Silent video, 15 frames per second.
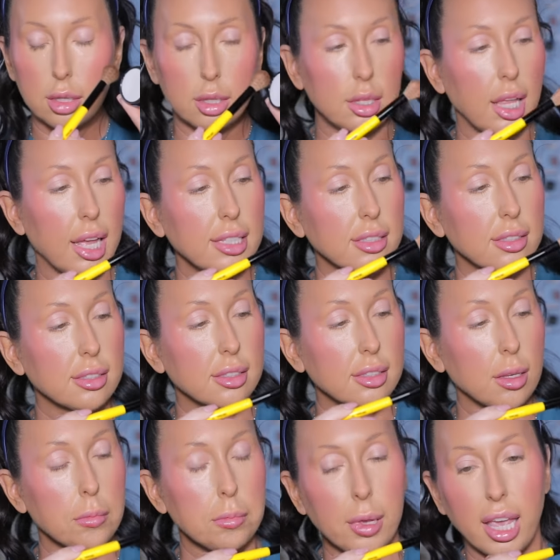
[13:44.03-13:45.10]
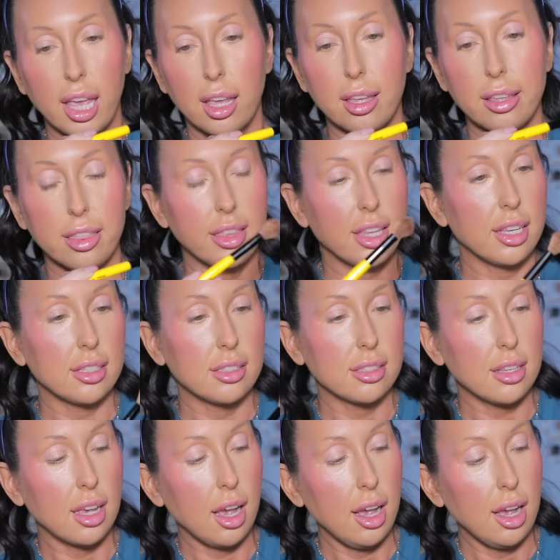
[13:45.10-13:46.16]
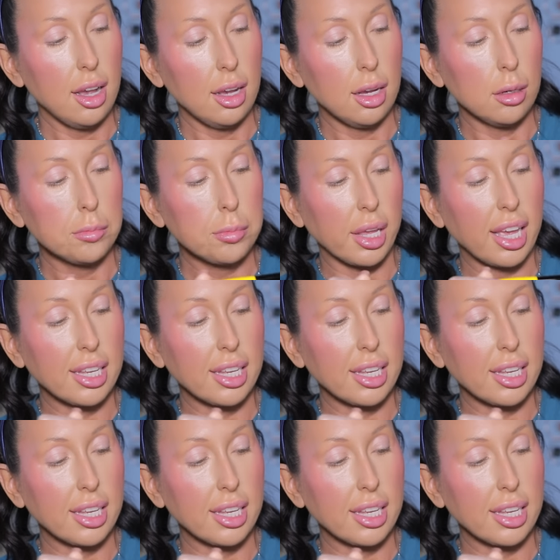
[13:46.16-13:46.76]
Let's pick this up.